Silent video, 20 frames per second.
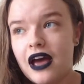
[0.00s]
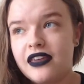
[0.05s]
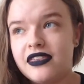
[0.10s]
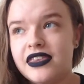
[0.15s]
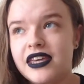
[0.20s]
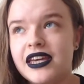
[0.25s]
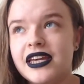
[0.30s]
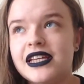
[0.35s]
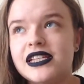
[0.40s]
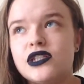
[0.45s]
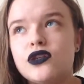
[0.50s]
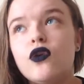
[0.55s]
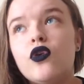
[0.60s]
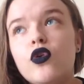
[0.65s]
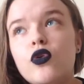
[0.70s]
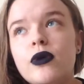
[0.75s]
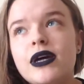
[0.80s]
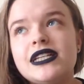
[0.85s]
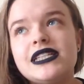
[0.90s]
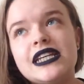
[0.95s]
think it's
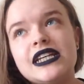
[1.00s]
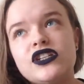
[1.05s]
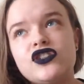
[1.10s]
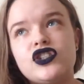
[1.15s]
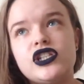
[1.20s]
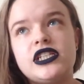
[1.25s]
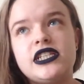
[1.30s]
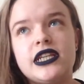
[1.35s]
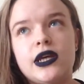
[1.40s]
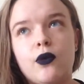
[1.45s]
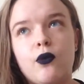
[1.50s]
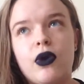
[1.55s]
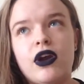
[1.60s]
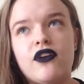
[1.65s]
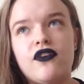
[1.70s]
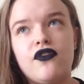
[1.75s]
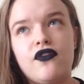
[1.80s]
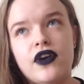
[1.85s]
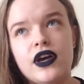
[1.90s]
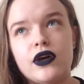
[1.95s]
always interesting
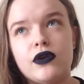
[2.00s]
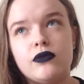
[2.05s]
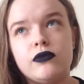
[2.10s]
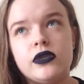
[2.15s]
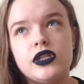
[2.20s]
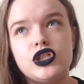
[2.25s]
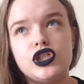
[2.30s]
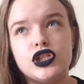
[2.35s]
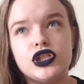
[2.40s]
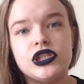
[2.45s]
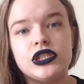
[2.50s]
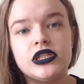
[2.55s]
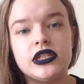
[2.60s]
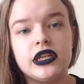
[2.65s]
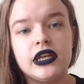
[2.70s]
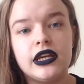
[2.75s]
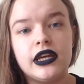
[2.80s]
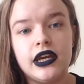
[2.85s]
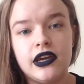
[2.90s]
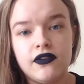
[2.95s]
when a film
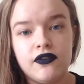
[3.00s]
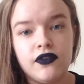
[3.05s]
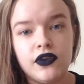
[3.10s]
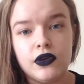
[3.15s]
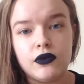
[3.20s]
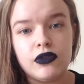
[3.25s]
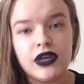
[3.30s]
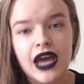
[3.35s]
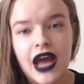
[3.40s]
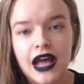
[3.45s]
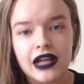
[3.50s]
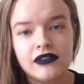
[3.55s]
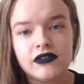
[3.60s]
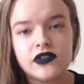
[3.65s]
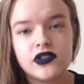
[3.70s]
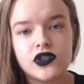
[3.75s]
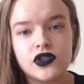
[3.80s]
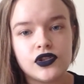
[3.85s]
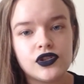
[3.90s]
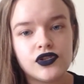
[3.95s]
doesn't give you the
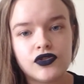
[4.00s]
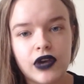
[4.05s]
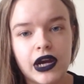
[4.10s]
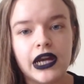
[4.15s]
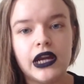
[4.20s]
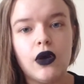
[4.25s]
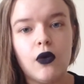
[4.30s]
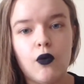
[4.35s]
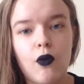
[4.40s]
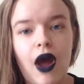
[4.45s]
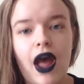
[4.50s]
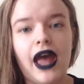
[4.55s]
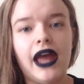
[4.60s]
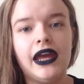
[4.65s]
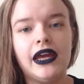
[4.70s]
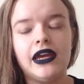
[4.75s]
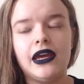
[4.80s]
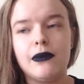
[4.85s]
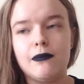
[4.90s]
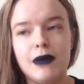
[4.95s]
answer straight
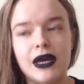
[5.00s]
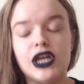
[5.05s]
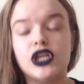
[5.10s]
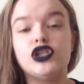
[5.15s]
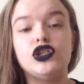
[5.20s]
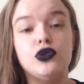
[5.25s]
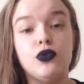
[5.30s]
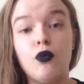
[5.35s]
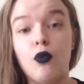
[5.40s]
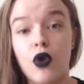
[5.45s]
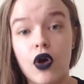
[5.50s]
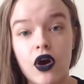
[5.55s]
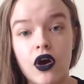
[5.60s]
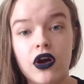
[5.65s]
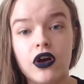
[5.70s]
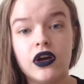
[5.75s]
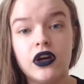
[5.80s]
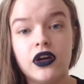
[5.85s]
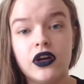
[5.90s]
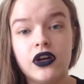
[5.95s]
away. It makes you
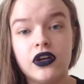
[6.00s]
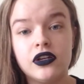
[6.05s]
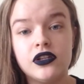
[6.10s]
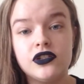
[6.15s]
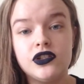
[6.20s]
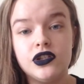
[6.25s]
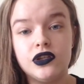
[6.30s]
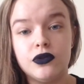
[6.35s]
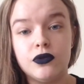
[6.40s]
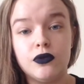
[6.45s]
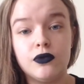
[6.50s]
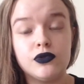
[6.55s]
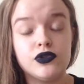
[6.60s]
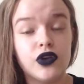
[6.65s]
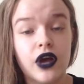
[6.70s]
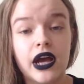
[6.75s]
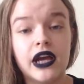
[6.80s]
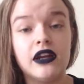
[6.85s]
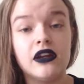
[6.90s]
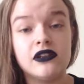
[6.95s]
work to
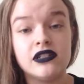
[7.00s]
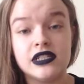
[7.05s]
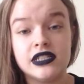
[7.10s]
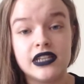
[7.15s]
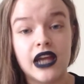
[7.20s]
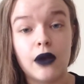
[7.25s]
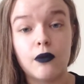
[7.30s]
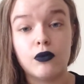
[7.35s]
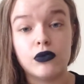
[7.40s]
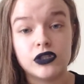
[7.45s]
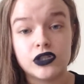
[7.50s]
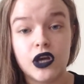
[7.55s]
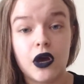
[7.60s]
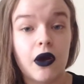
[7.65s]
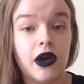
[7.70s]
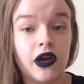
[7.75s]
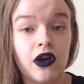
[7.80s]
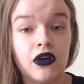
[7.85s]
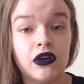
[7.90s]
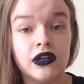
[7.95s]
try and understand what's
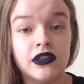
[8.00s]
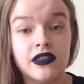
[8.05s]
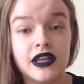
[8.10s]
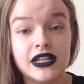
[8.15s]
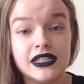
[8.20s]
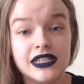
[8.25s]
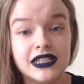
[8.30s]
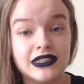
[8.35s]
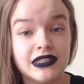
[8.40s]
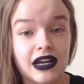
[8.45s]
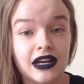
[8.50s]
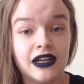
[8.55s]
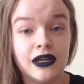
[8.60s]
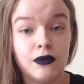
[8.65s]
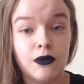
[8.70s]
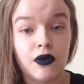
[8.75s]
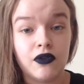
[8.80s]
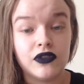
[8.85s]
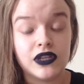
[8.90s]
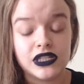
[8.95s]
going on, and that's
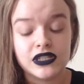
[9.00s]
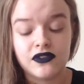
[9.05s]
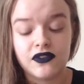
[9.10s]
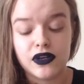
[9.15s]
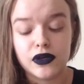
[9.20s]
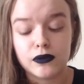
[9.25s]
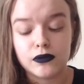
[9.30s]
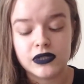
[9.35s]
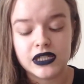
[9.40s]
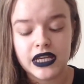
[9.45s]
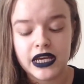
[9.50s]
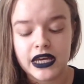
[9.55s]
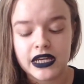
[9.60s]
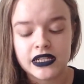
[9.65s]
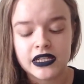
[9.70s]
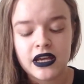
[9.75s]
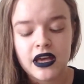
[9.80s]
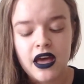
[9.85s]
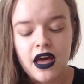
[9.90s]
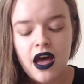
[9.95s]
exactly what this film
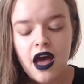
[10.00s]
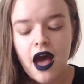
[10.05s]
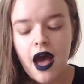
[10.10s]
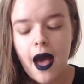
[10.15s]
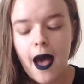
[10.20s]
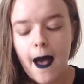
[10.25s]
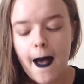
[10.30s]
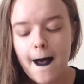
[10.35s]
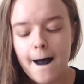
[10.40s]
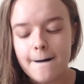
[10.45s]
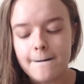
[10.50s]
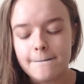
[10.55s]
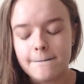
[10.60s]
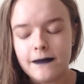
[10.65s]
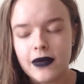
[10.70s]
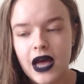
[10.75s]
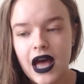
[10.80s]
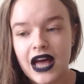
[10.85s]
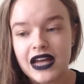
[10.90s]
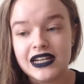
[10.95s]
did.
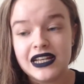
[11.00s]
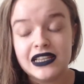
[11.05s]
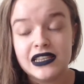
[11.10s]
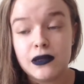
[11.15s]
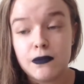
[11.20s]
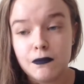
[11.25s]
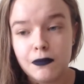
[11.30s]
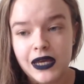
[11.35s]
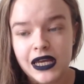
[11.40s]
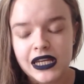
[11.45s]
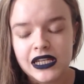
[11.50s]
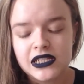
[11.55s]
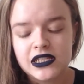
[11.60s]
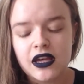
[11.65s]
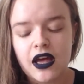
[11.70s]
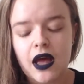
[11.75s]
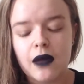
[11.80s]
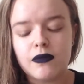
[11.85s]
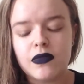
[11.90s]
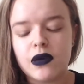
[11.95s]
And in the
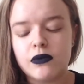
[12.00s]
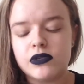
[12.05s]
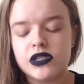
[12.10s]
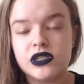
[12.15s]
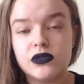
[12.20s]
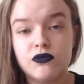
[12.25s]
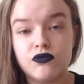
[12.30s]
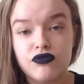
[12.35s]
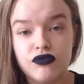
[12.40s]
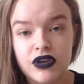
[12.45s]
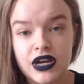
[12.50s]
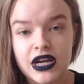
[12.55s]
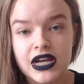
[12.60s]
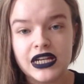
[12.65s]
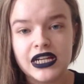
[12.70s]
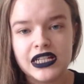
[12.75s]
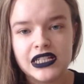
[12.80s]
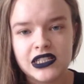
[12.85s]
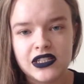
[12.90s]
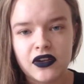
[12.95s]
meantime, there was some
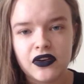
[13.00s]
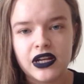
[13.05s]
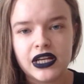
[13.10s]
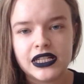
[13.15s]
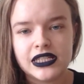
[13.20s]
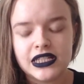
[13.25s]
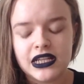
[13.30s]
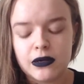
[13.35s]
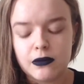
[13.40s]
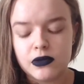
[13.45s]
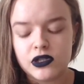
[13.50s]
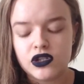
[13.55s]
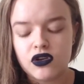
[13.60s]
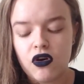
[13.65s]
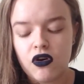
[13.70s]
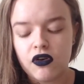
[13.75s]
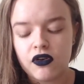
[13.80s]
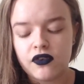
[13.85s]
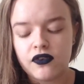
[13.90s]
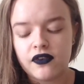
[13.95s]
really stunning
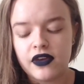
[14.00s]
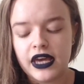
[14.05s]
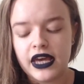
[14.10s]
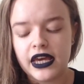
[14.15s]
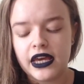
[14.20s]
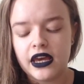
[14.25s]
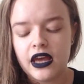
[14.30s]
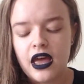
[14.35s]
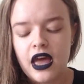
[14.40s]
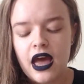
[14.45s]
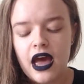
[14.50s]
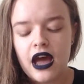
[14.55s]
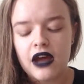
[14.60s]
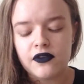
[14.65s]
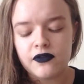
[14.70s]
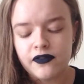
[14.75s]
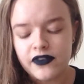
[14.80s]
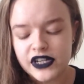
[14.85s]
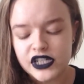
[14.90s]
cinematography and